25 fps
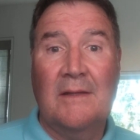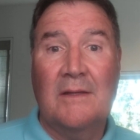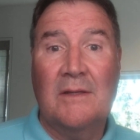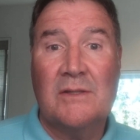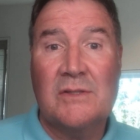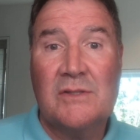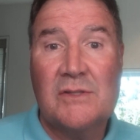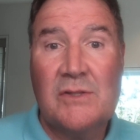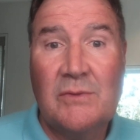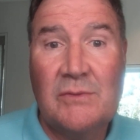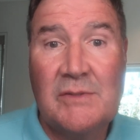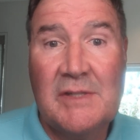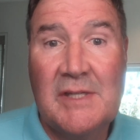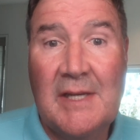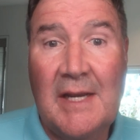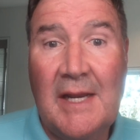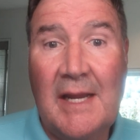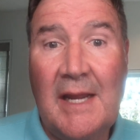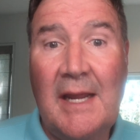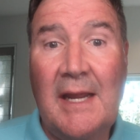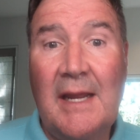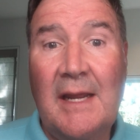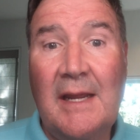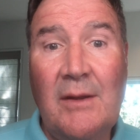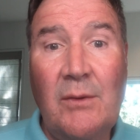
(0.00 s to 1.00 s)
So
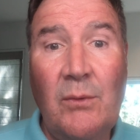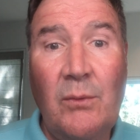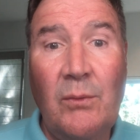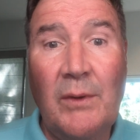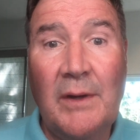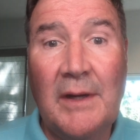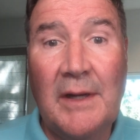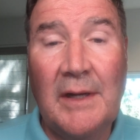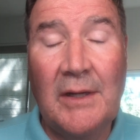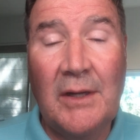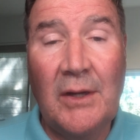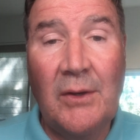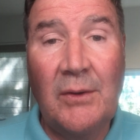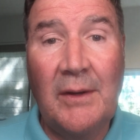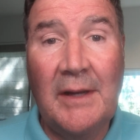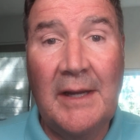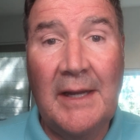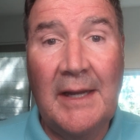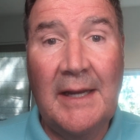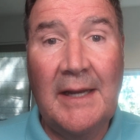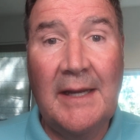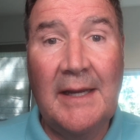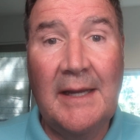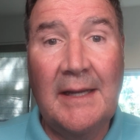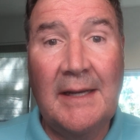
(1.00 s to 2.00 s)
today we're going to go
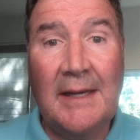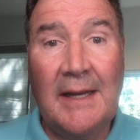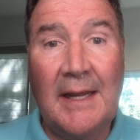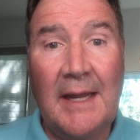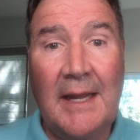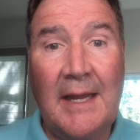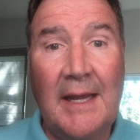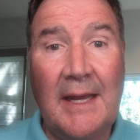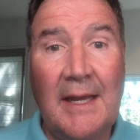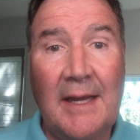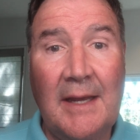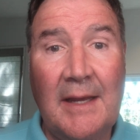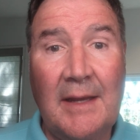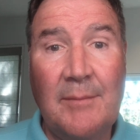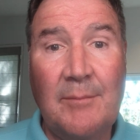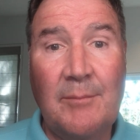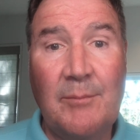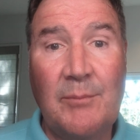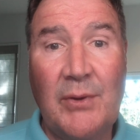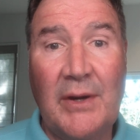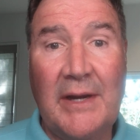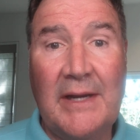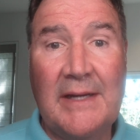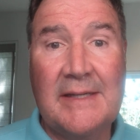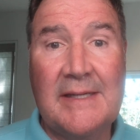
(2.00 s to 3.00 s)
ahead and
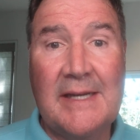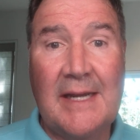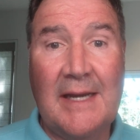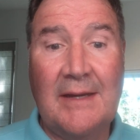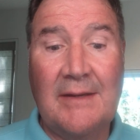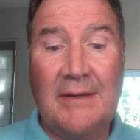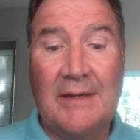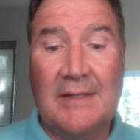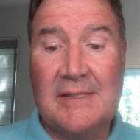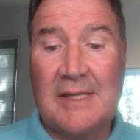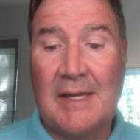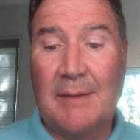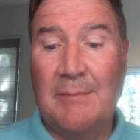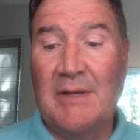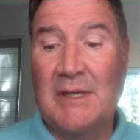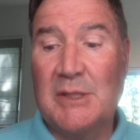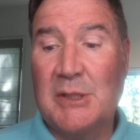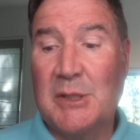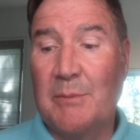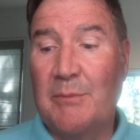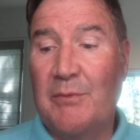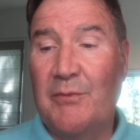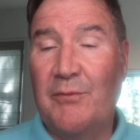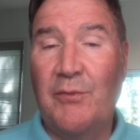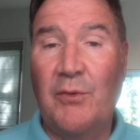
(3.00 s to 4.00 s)
break down, as I
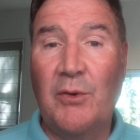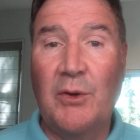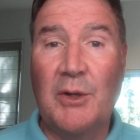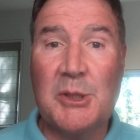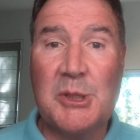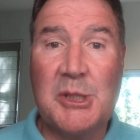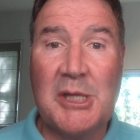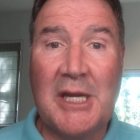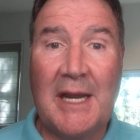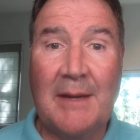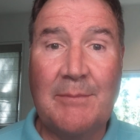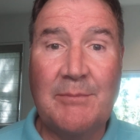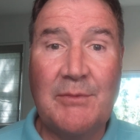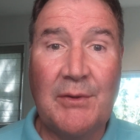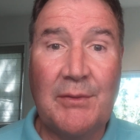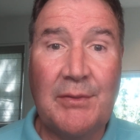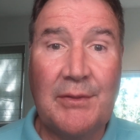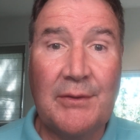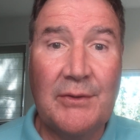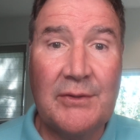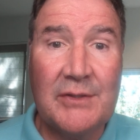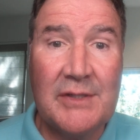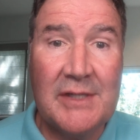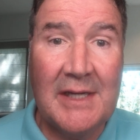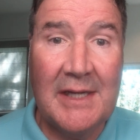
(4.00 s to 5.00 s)
mentioned before, chapter
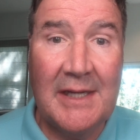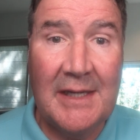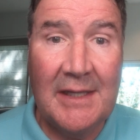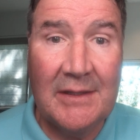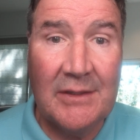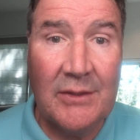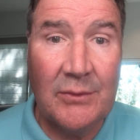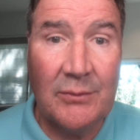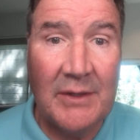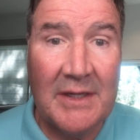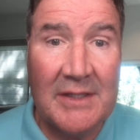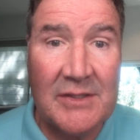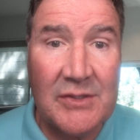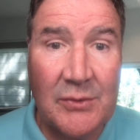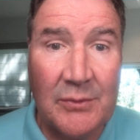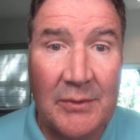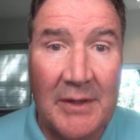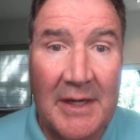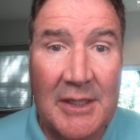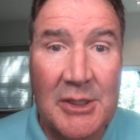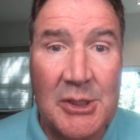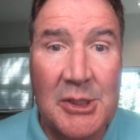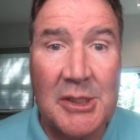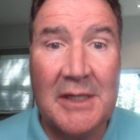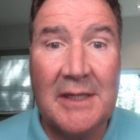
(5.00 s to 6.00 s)
13, the
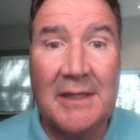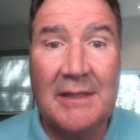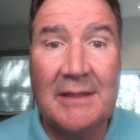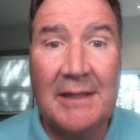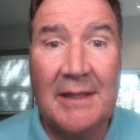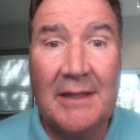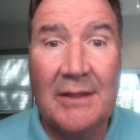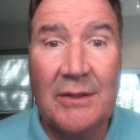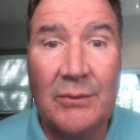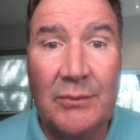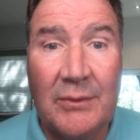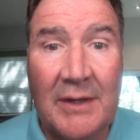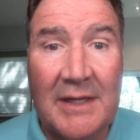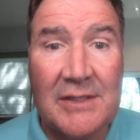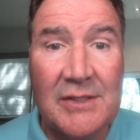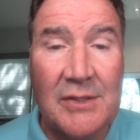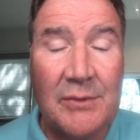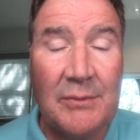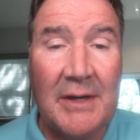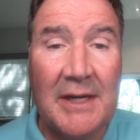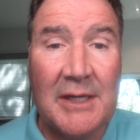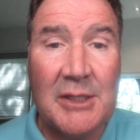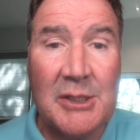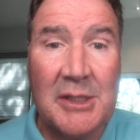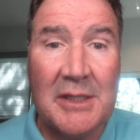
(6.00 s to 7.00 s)
resurrection. And the
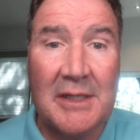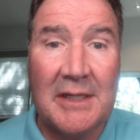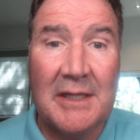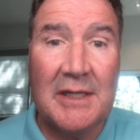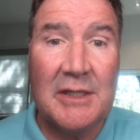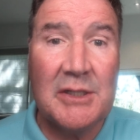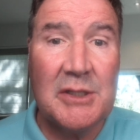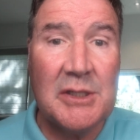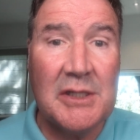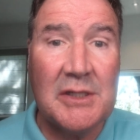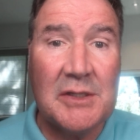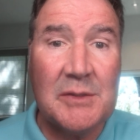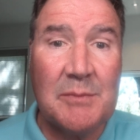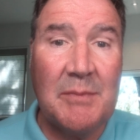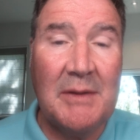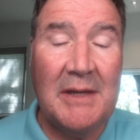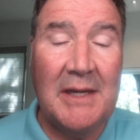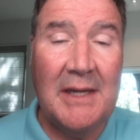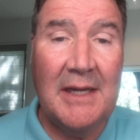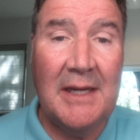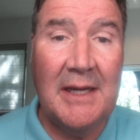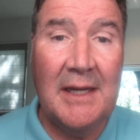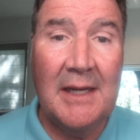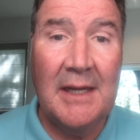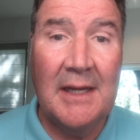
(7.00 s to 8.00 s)
resurrection can just
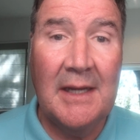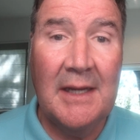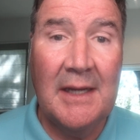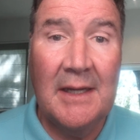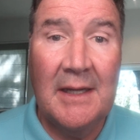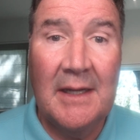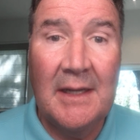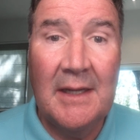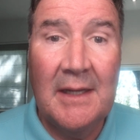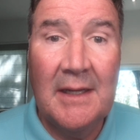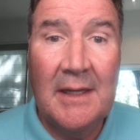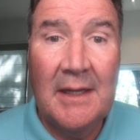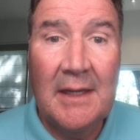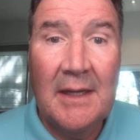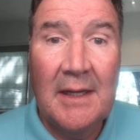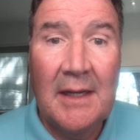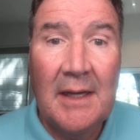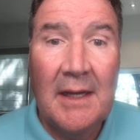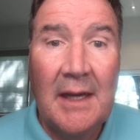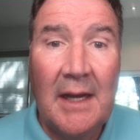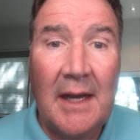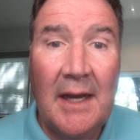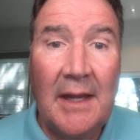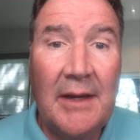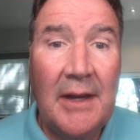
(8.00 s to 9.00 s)
be
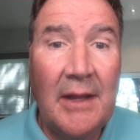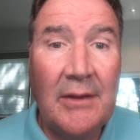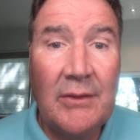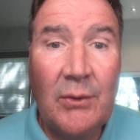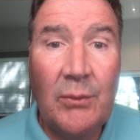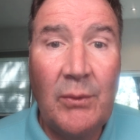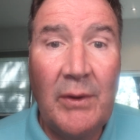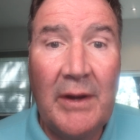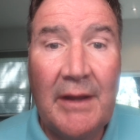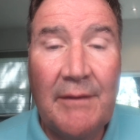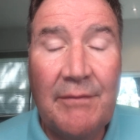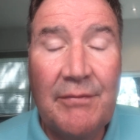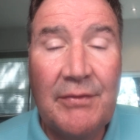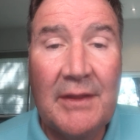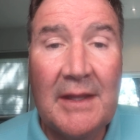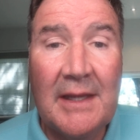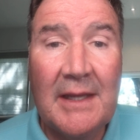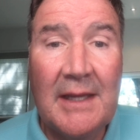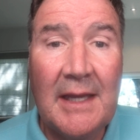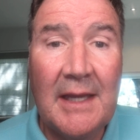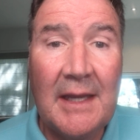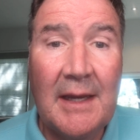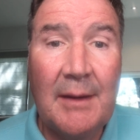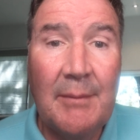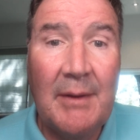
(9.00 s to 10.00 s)
another way of
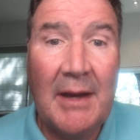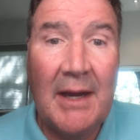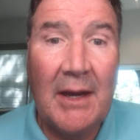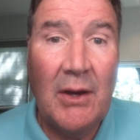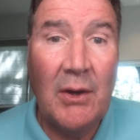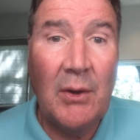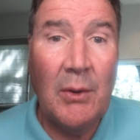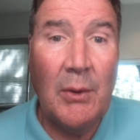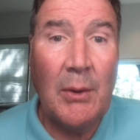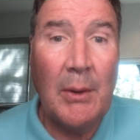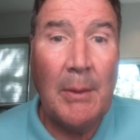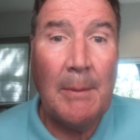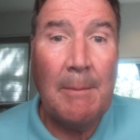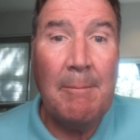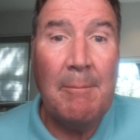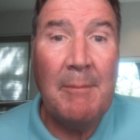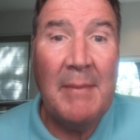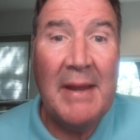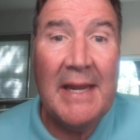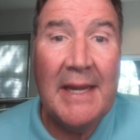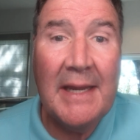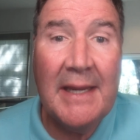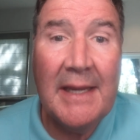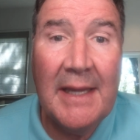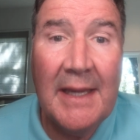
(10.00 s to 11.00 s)
thinking about
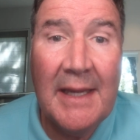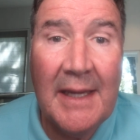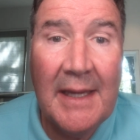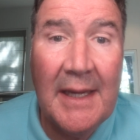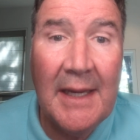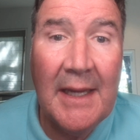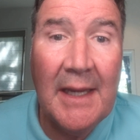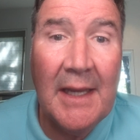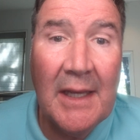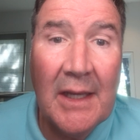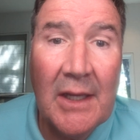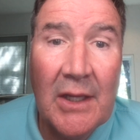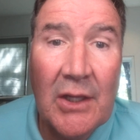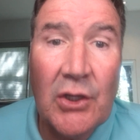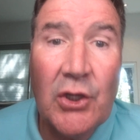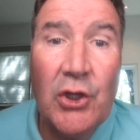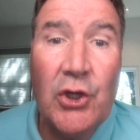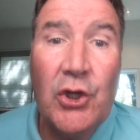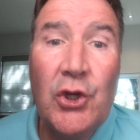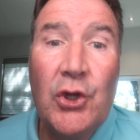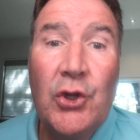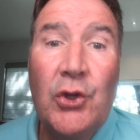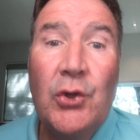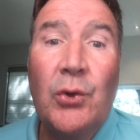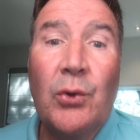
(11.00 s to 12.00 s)
making
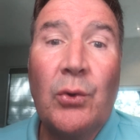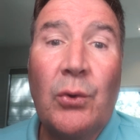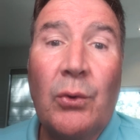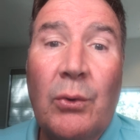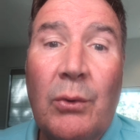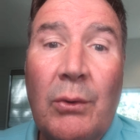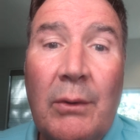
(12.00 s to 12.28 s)
new.